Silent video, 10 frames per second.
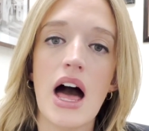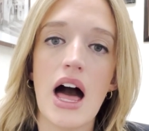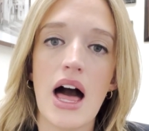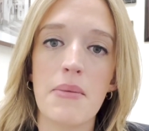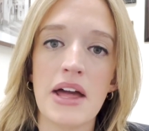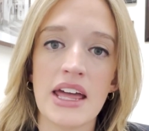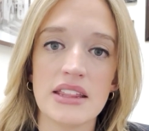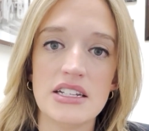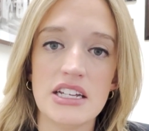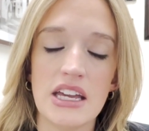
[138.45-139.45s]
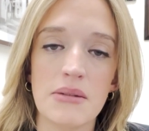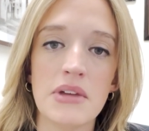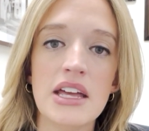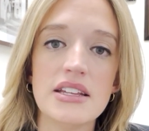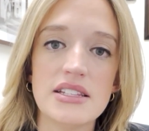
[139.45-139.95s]
and the
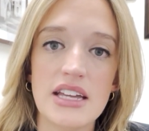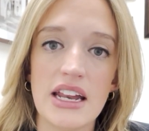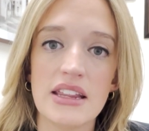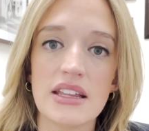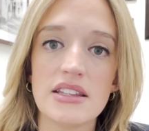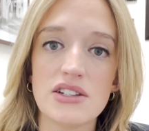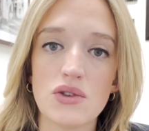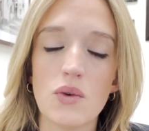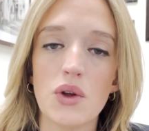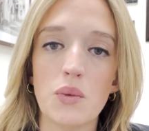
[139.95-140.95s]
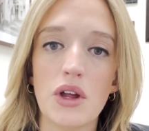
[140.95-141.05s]
team stating that the school